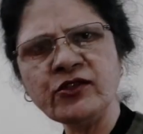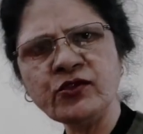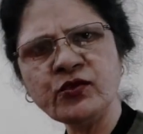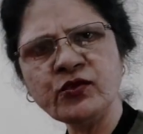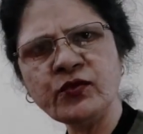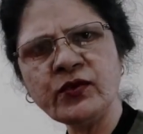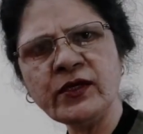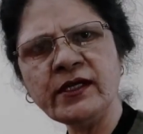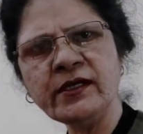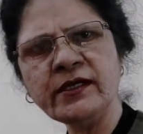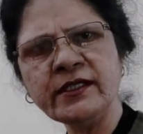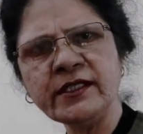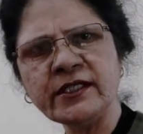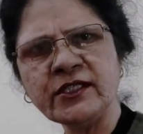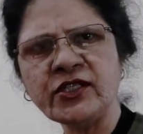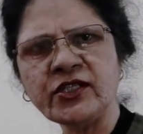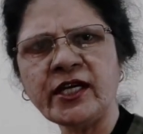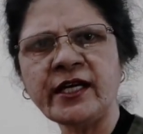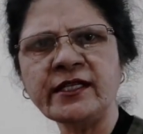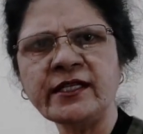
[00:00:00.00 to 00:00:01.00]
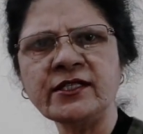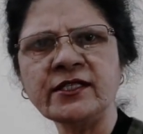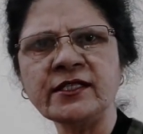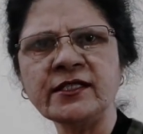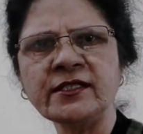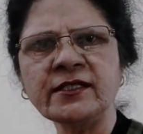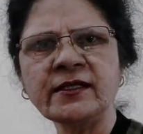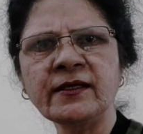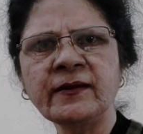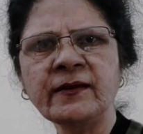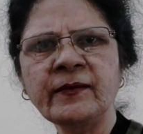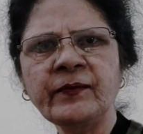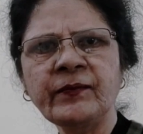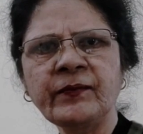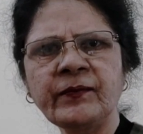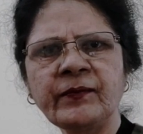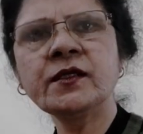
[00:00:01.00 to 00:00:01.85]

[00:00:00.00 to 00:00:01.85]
menstrual discharges.